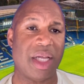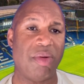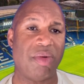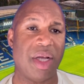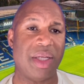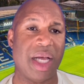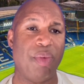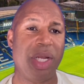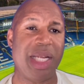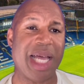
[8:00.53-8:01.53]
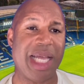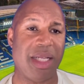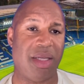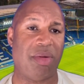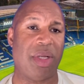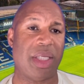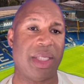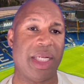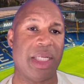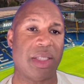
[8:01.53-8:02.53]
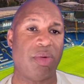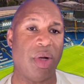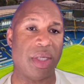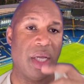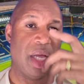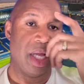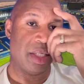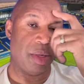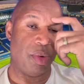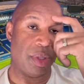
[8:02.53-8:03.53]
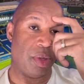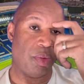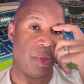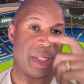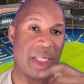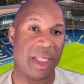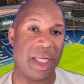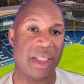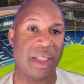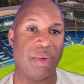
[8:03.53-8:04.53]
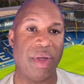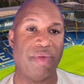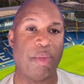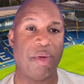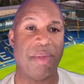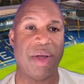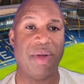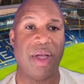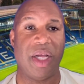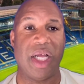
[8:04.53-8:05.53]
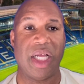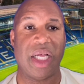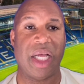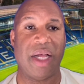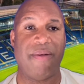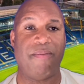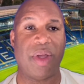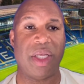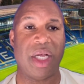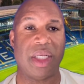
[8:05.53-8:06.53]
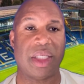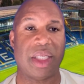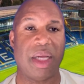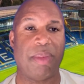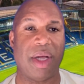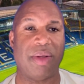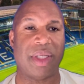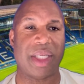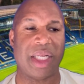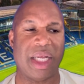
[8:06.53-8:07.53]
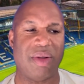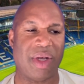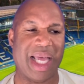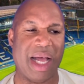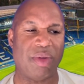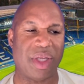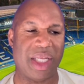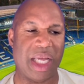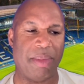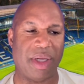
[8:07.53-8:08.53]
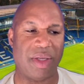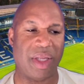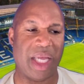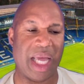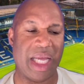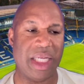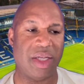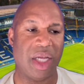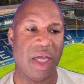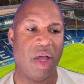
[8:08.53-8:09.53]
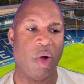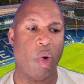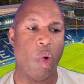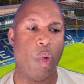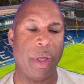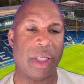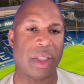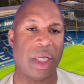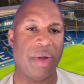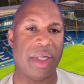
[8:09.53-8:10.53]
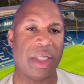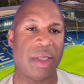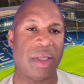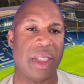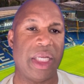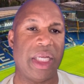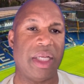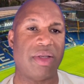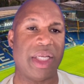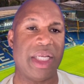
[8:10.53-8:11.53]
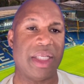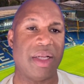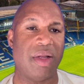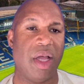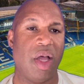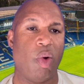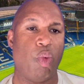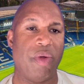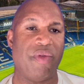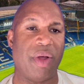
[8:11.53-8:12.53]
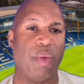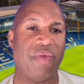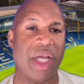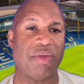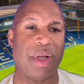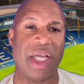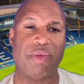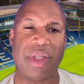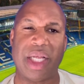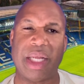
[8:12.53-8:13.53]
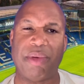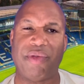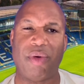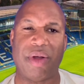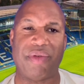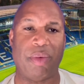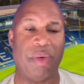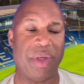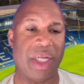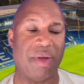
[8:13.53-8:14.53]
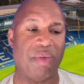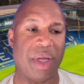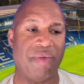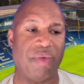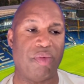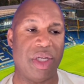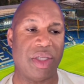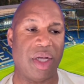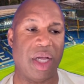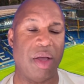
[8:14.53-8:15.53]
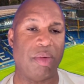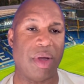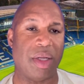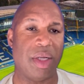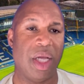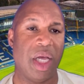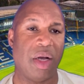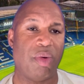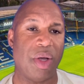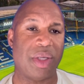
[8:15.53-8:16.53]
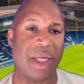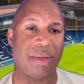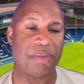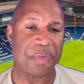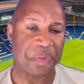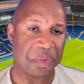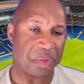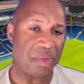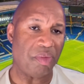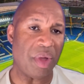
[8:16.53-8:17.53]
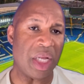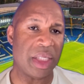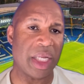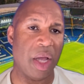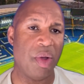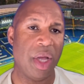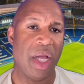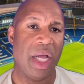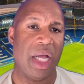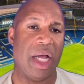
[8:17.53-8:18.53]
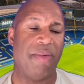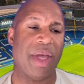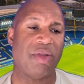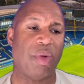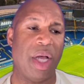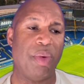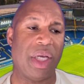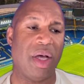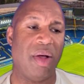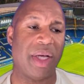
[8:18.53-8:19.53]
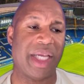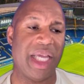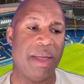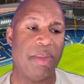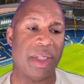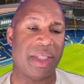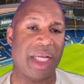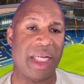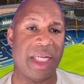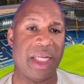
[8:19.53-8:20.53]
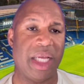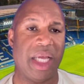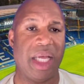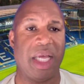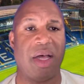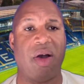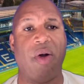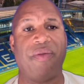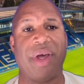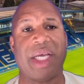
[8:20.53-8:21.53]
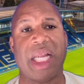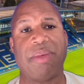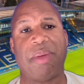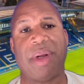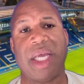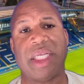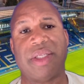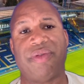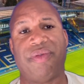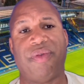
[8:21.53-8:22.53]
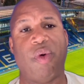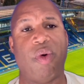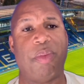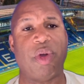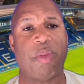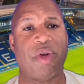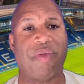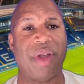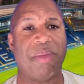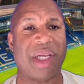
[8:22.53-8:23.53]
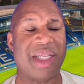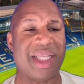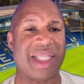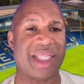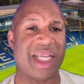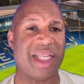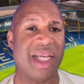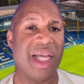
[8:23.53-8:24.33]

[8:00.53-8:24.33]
homegrown, and we need eight, as I said, in the squad. So what that does, we either promote a youngster, but as I said, they're not counted yet because of their age, or we just go into the season with less players. We've done that before, I think, when we didn't reach our homegrown quota. So that's why we can't keep selling off academy players for pure profit, because as I said,